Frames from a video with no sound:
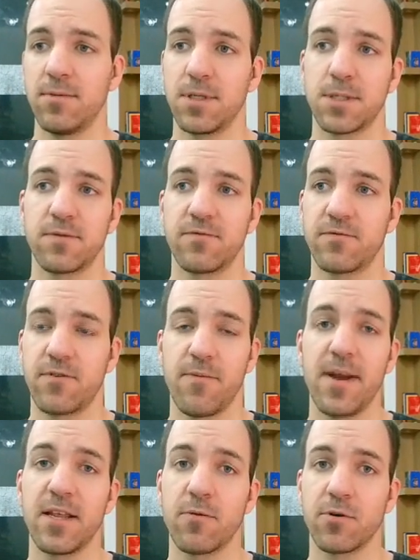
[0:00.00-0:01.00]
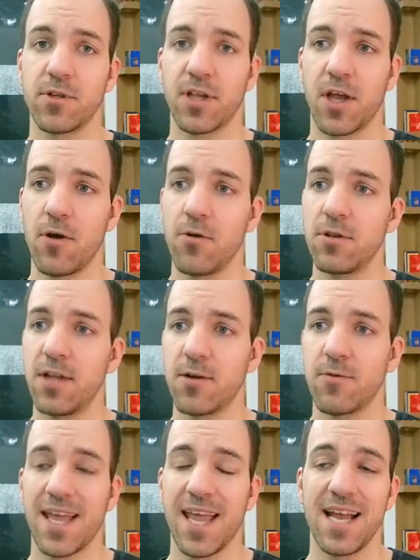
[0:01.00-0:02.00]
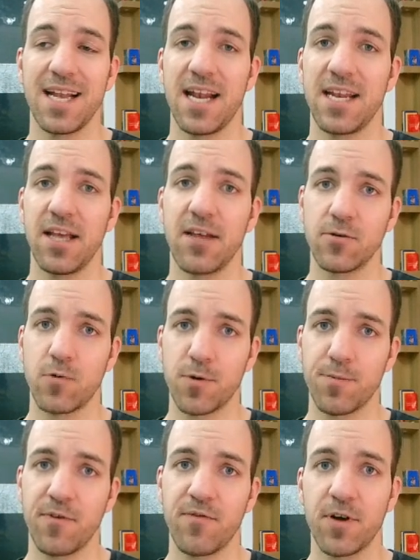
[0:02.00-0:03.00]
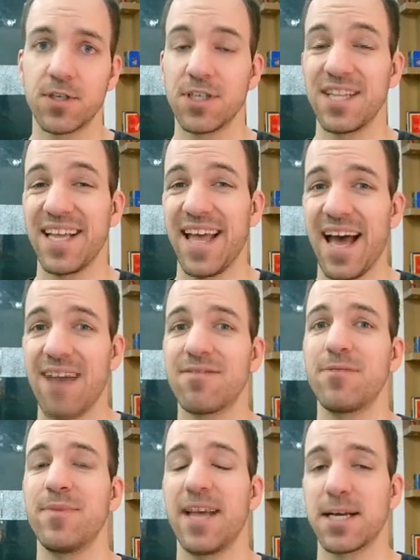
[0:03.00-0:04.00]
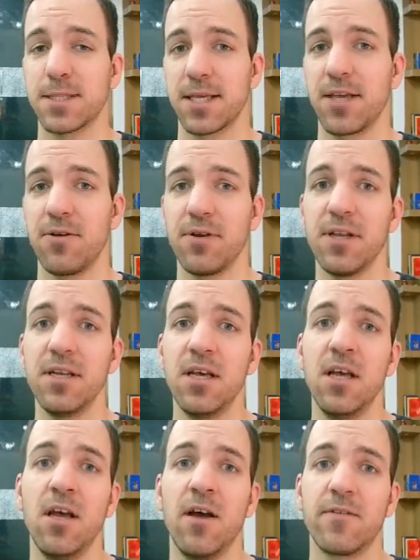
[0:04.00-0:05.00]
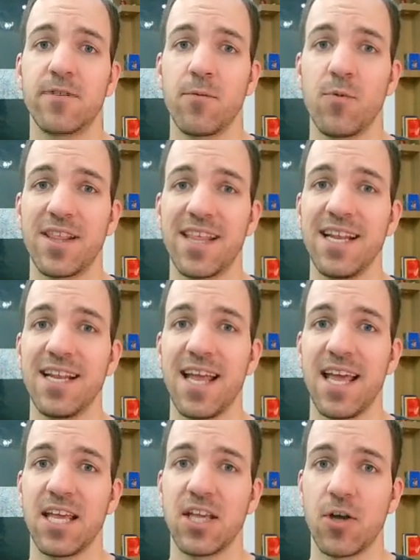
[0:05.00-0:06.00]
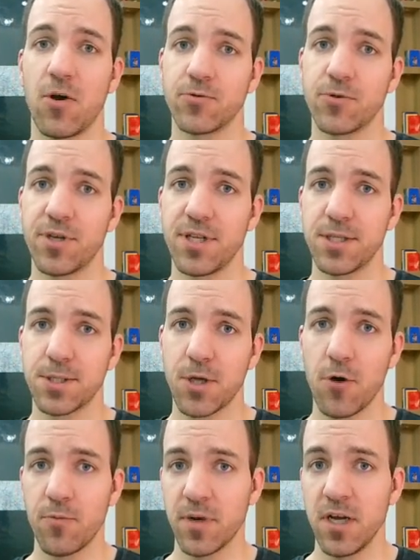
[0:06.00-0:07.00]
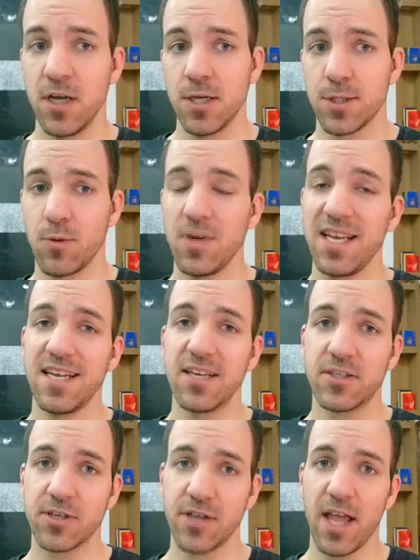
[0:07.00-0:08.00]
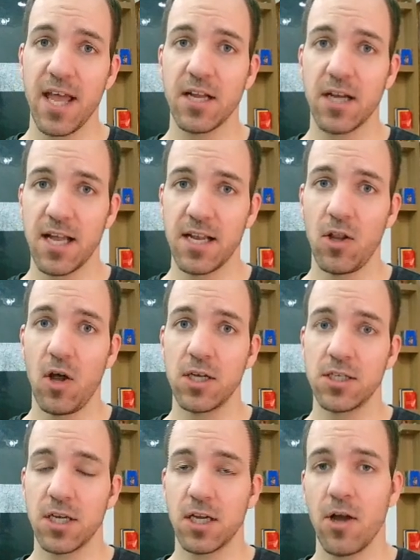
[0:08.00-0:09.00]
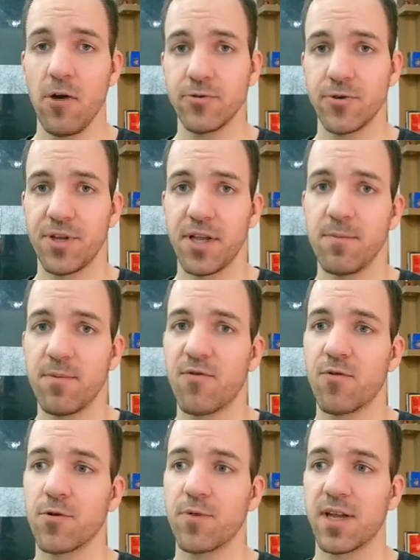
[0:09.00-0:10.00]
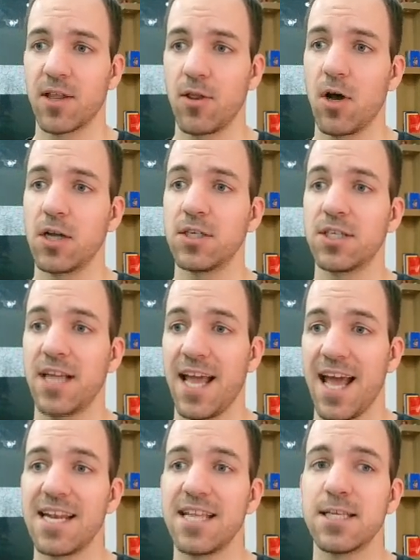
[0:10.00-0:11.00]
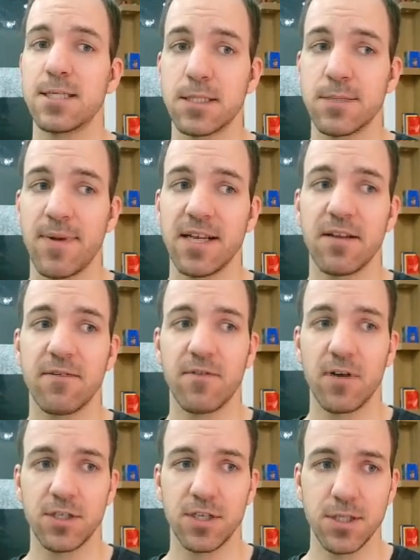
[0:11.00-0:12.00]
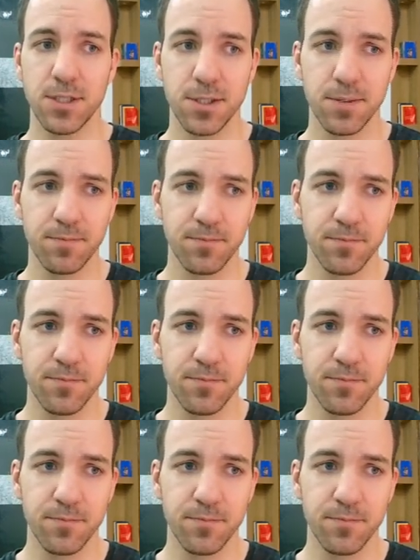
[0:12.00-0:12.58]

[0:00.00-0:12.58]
just from anywhere in the code like we can any other normal function. They have to be executed from within a coroutine scope. So we need to create and launch a coroutine before we can launch any suspending functions.